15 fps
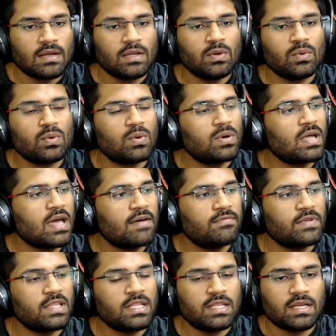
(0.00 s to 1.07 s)
You don't
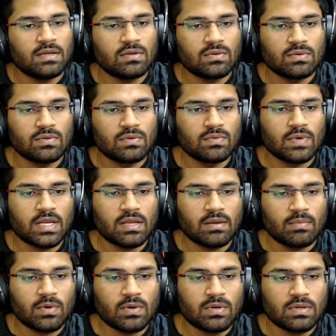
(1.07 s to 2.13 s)
have anything to worry
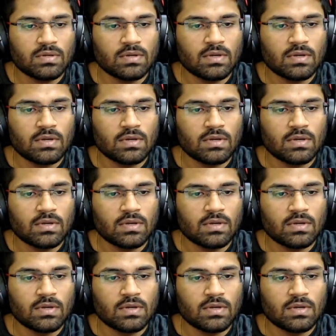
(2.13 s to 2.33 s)
about.